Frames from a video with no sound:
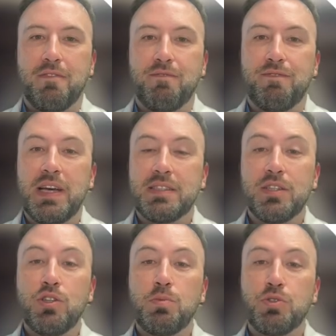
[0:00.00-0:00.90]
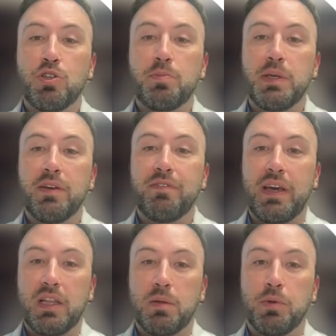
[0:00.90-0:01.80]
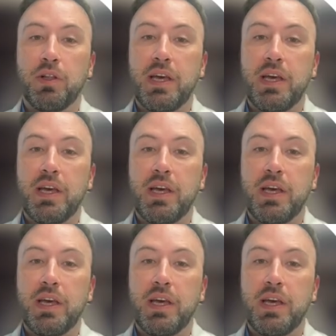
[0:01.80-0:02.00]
Vessel loops should be available